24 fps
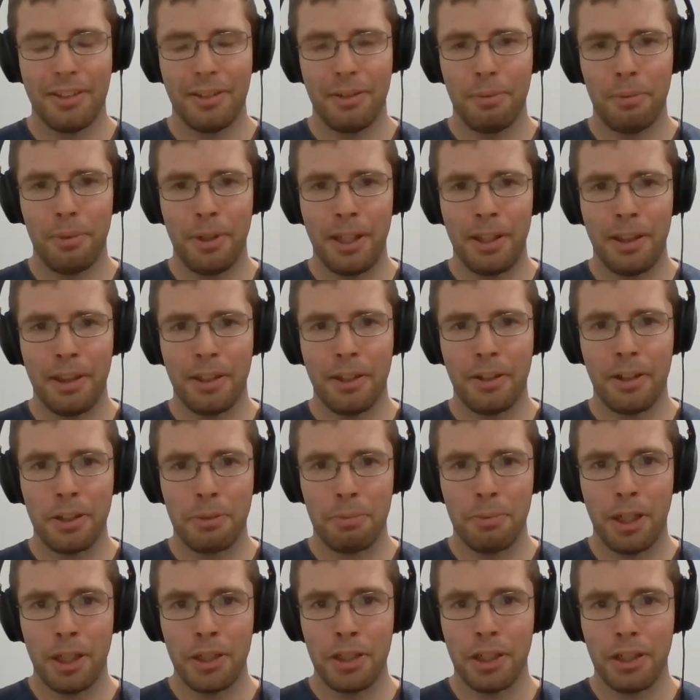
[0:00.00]
with
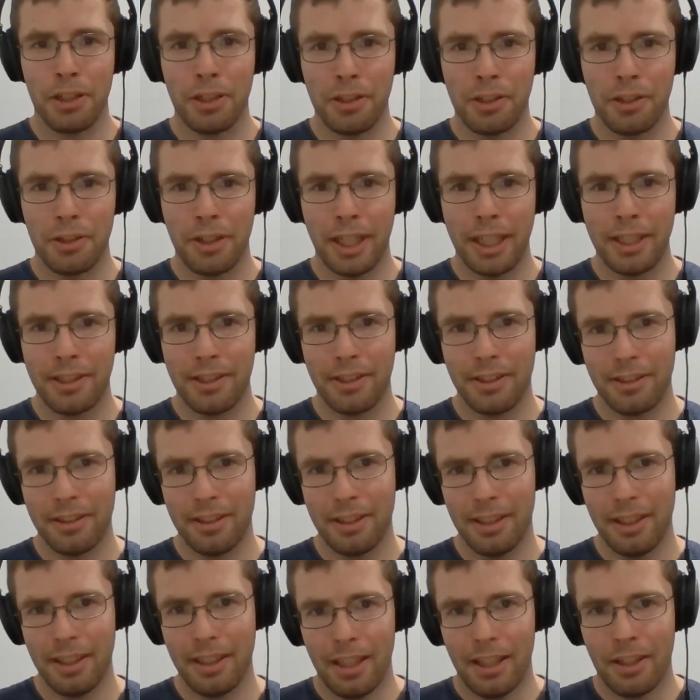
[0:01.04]
cosmological constraints.
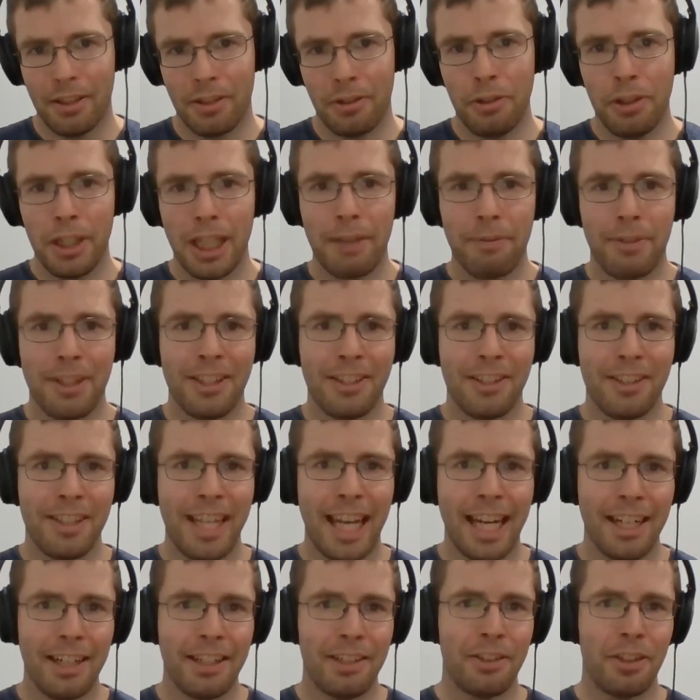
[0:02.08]
So you need to have a
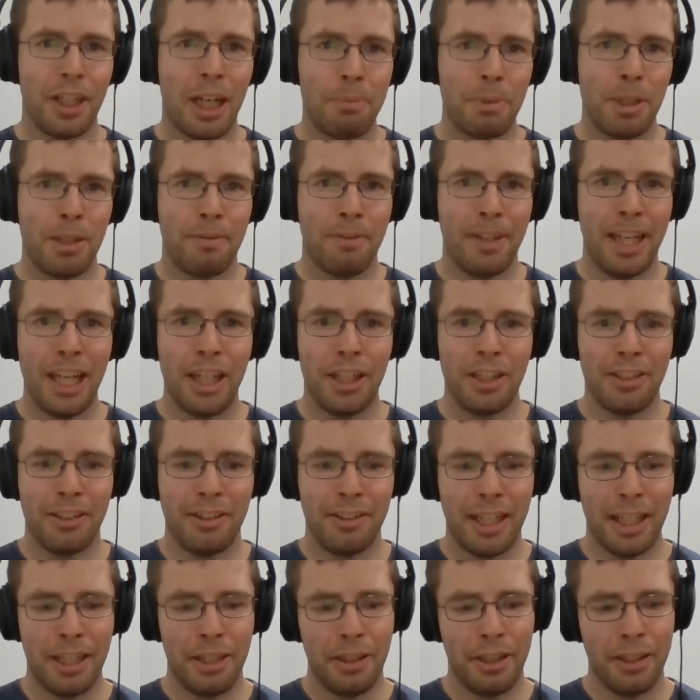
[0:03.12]
second observation
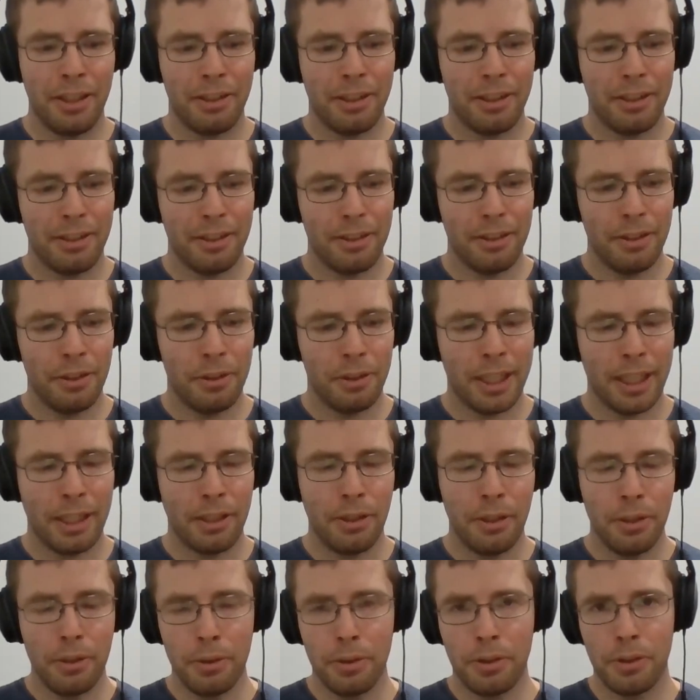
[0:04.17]
that you
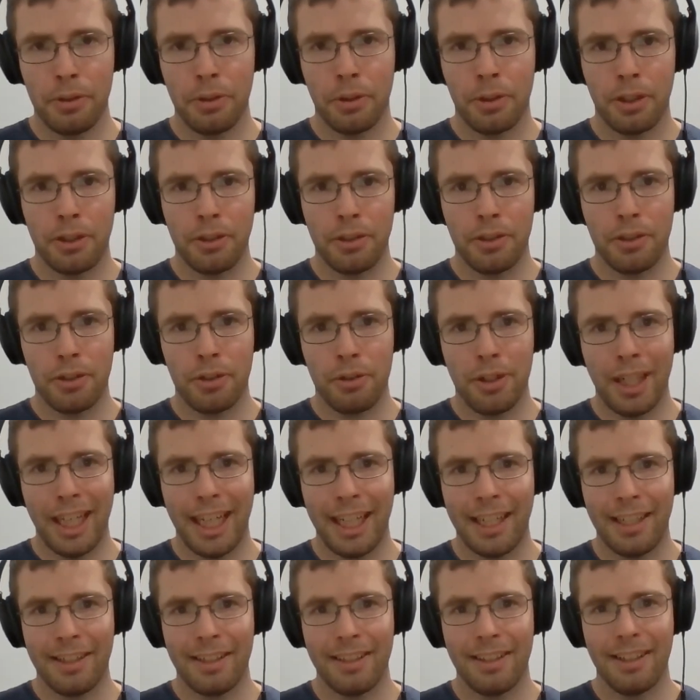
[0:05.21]
can use to
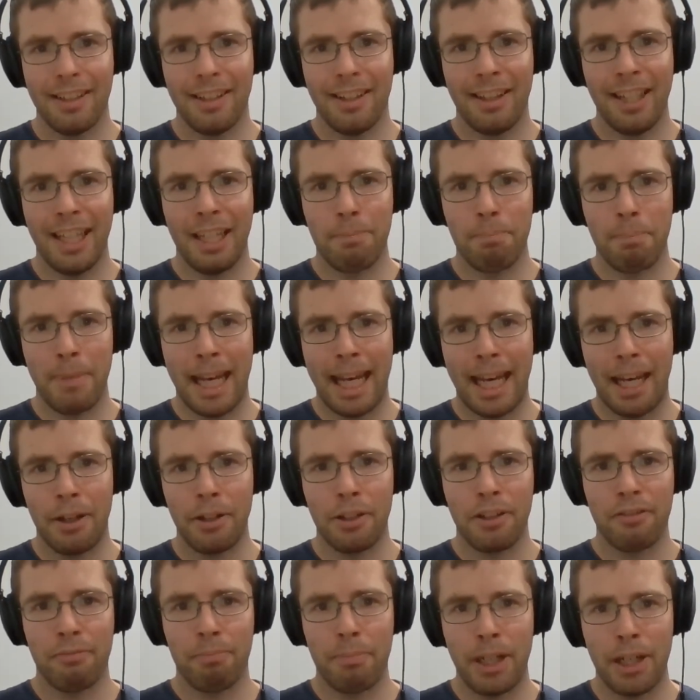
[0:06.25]
constrain the
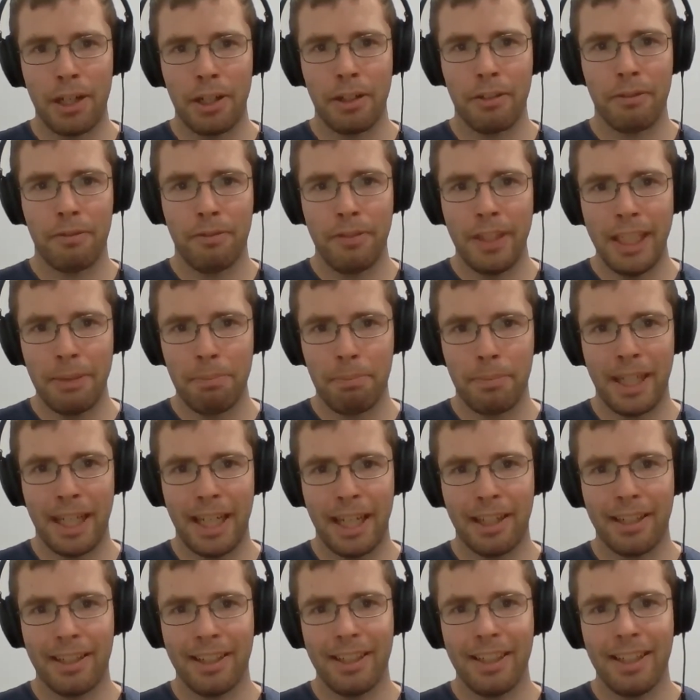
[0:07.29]
amount of baryonic
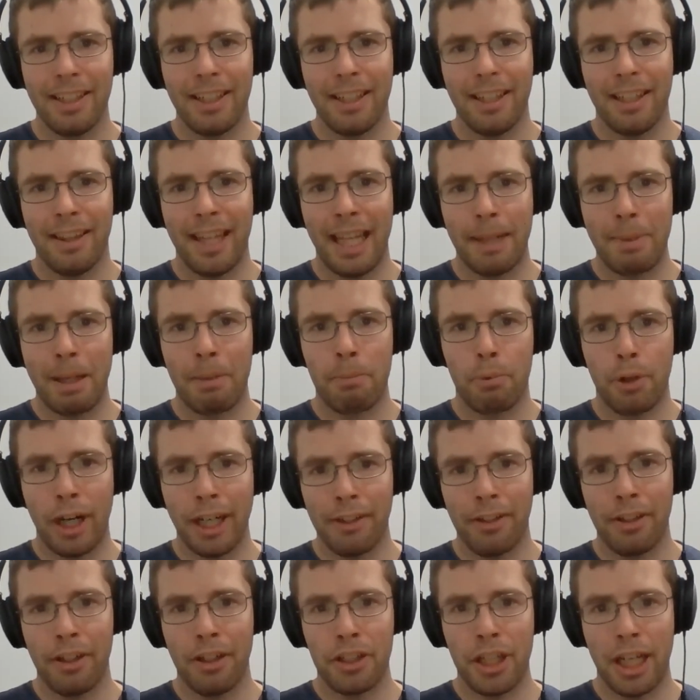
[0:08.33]
feedback and thereby
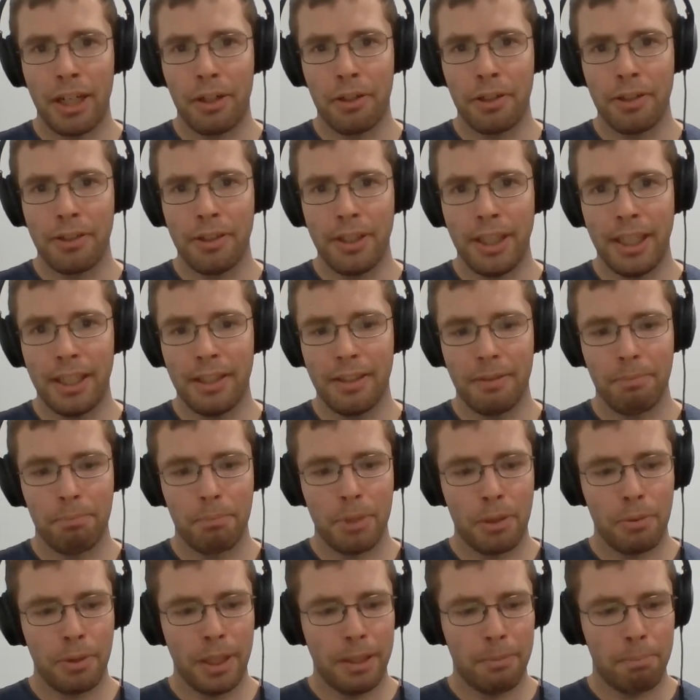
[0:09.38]
break the degeneracy
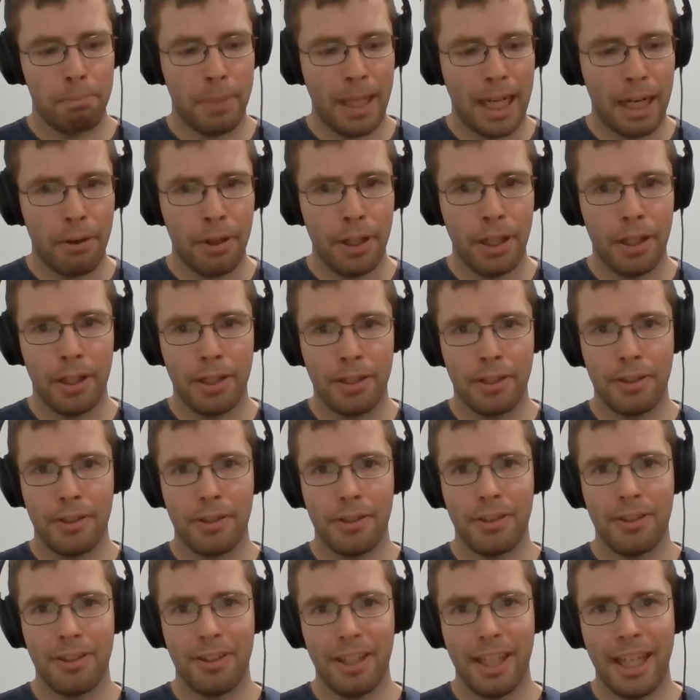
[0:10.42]
between
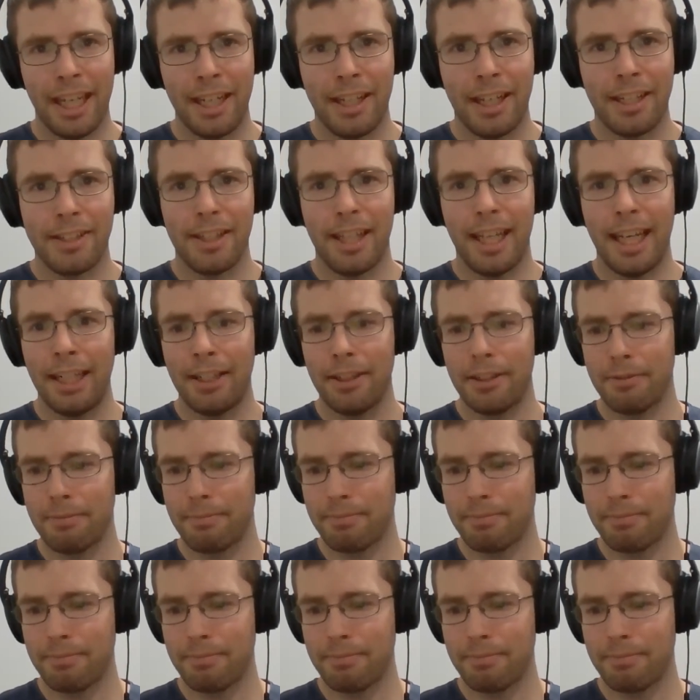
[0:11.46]
baryons and S8.